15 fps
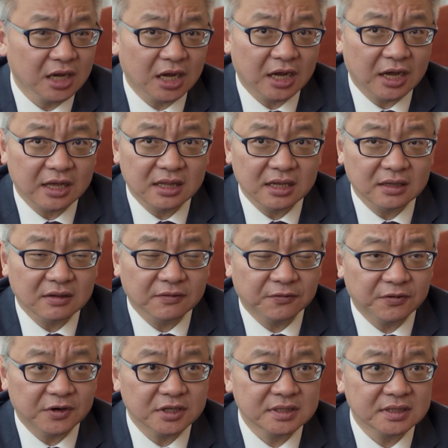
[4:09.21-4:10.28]
I think the
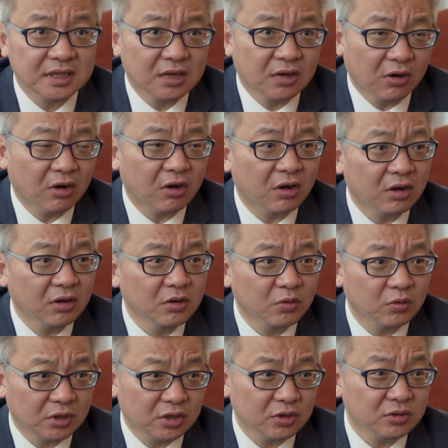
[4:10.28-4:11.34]
first call
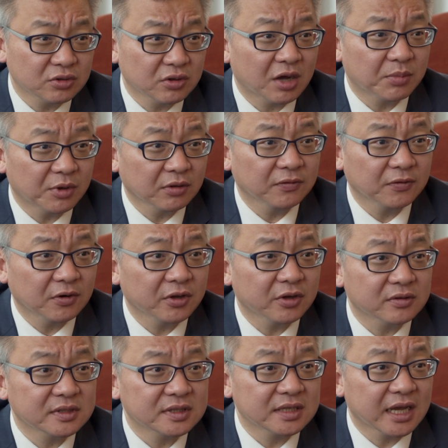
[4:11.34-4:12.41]
would go to our
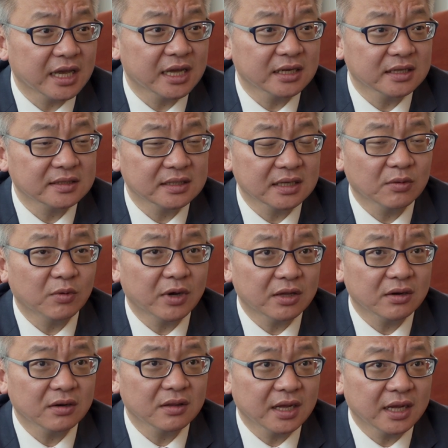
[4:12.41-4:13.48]
portfolios and see
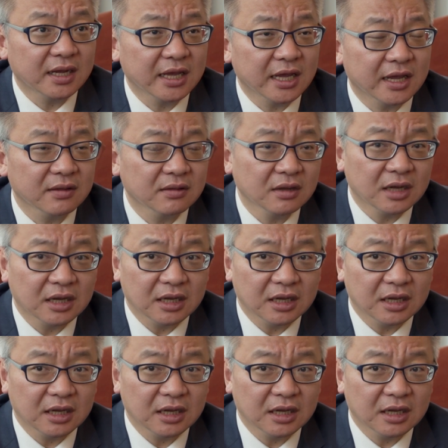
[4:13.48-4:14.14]
whether they can